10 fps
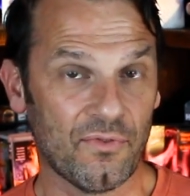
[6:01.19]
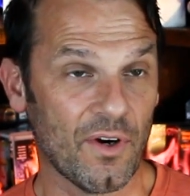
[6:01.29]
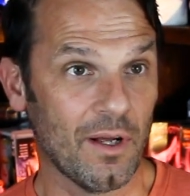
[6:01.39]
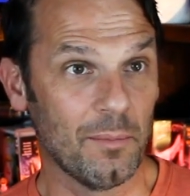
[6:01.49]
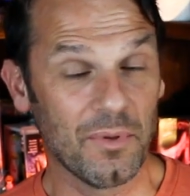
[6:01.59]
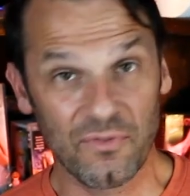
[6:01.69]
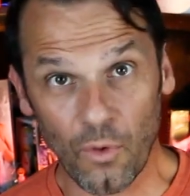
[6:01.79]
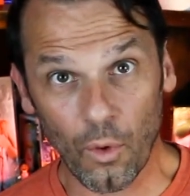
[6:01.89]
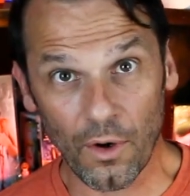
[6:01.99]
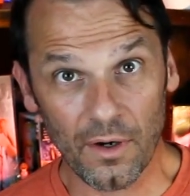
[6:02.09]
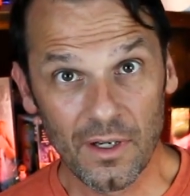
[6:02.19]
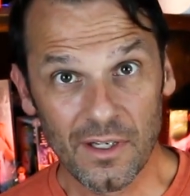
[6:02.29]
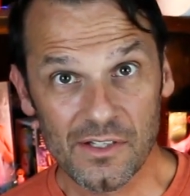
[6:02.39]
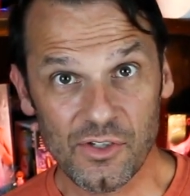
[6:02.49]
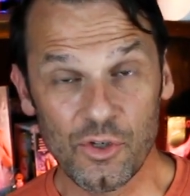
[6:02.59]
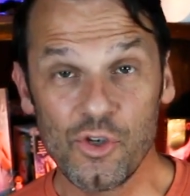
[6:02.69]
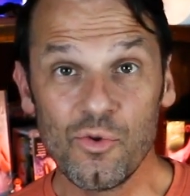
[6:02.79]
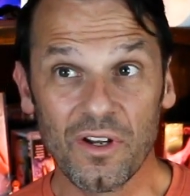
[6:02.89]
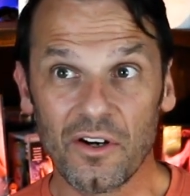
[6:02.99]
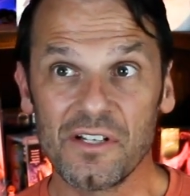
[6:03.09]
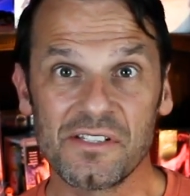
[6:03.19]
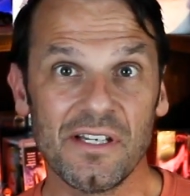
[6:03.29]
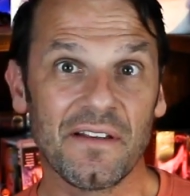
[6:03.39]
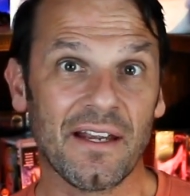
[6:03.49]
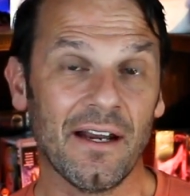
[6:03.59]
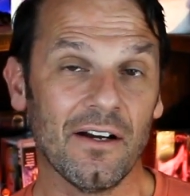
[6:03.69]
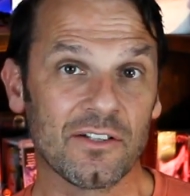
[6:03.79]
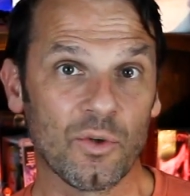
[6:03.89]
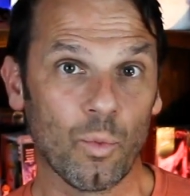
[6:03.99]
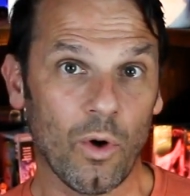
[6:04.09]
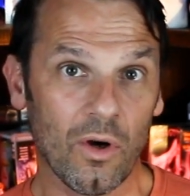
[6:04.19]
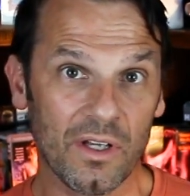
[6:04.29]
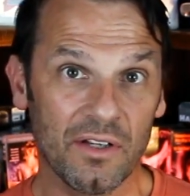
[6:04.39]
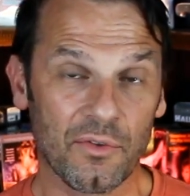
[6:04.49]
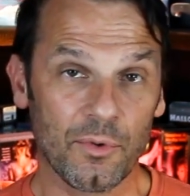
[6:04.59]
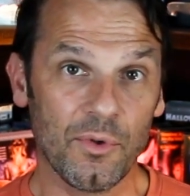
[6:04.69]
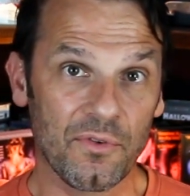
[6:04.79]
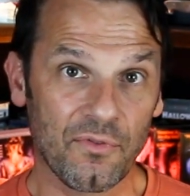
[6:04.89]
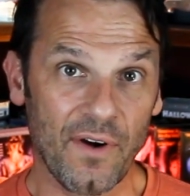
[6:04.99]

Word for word: from before. So you literally see the character walking through the